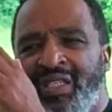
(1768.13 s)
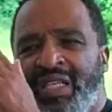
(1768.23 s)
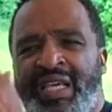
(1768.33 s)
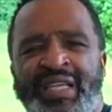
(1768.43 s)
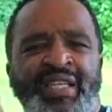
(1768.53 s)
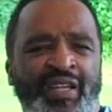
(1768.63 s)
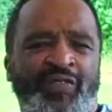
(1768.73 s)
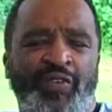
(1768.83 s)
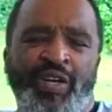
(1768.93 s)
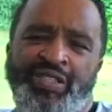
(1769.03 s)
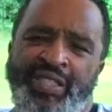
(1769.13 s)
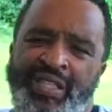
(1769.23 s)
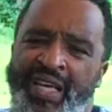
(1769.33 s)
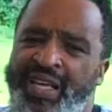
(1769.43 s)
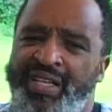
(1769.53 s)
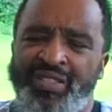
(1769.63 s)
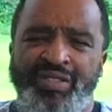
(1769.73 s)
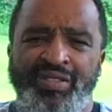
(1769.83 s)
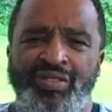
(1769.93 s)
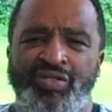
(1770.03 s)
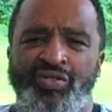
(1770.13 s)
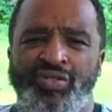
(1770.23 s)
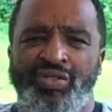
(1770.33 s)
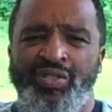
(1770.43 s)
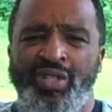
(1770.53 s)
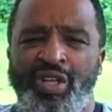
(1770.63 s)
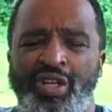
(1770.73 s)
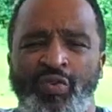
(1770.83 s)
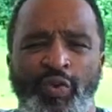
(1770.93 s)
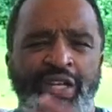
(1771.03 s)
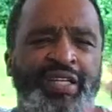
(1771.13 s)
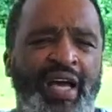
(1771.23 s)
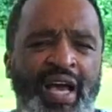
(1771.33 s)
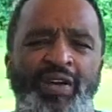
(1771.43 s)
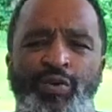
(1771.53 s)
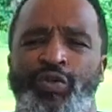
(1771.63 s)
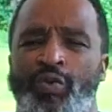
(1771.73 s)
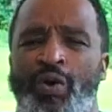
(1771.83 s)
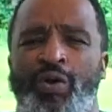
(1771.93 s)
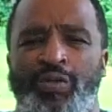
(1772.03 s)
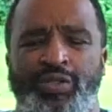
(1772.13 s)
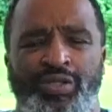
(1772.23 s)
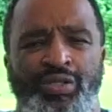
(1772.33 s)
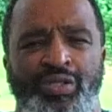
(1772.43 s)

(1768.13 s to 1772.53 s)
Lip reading: he did it for us today. When he died on the cross,